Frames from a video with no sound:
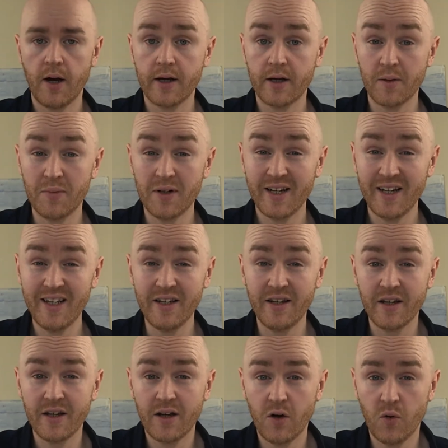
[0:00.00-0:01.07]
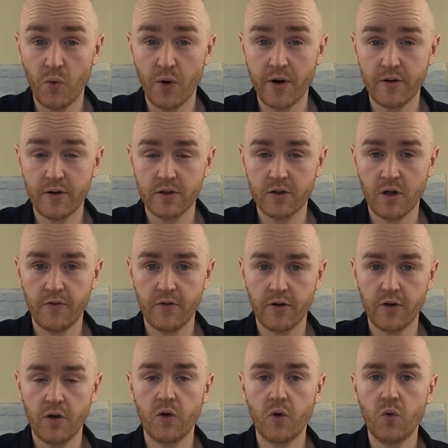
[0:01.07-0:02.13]
a complete awareness of
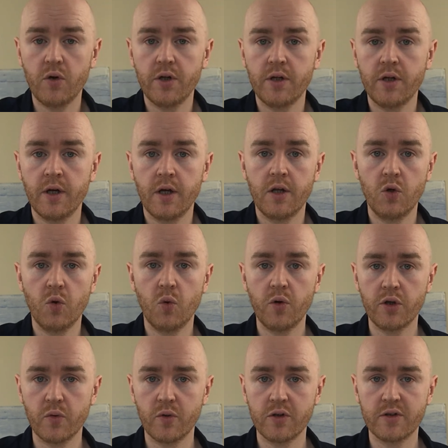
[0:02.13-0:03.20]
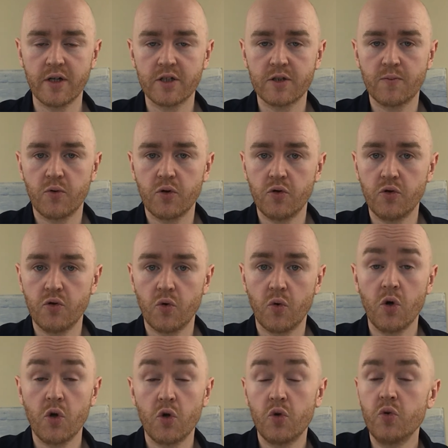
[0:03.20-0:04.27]
it. Not only knowing you exist, but you
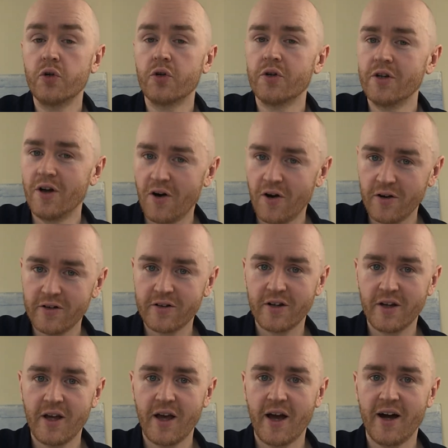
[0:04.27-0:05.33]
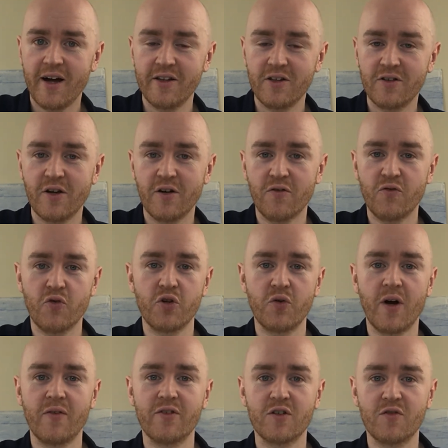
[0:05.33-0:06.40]
know who you're not, and therefore
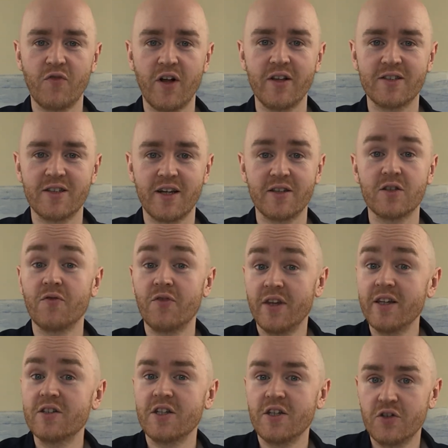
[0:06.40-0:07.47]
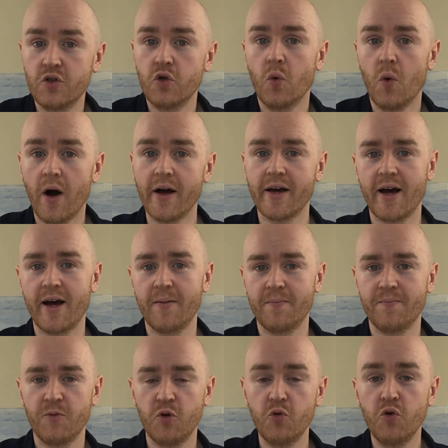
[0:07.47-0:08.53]
you have this felt sense of this is who I am.
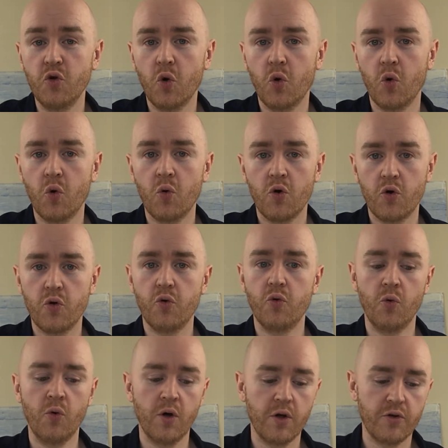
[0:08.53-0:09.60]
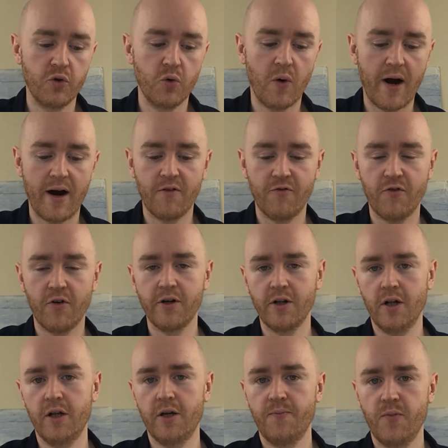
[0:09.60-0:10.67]
You know who you are
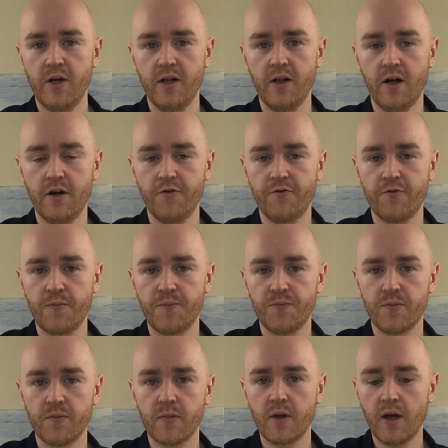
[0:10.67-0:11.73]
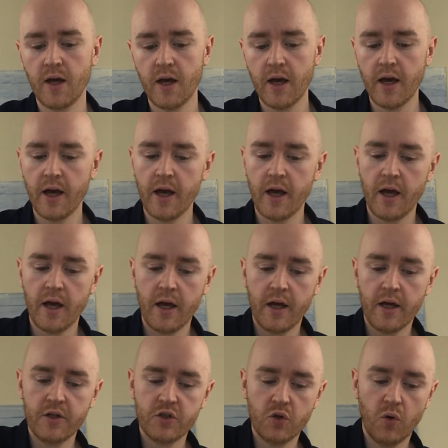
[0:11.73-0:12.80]
finally in life.
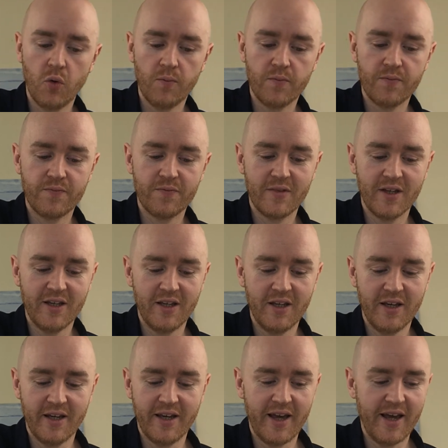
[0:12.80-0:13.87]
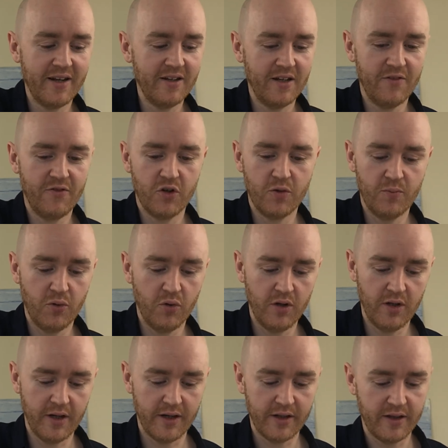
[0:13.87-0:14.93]
So, again, if you could put
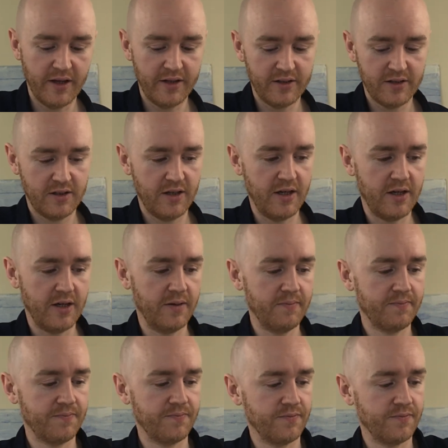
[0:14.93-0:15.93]
it like this, the